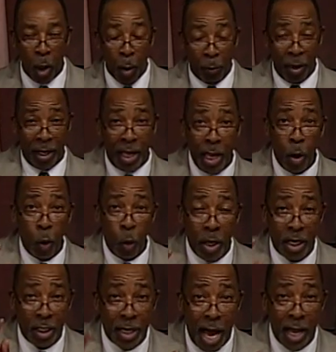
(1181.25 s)
But he who
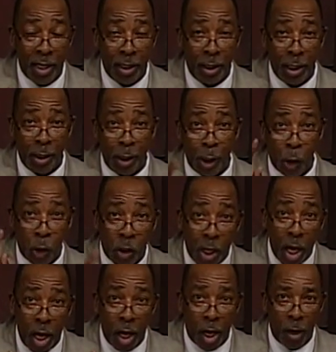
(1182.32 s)
acknowledges the
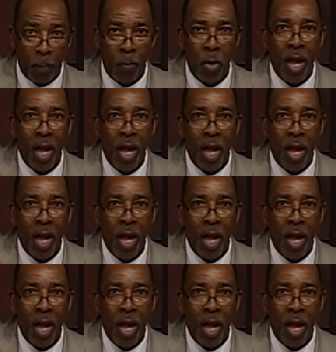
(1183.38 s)
Son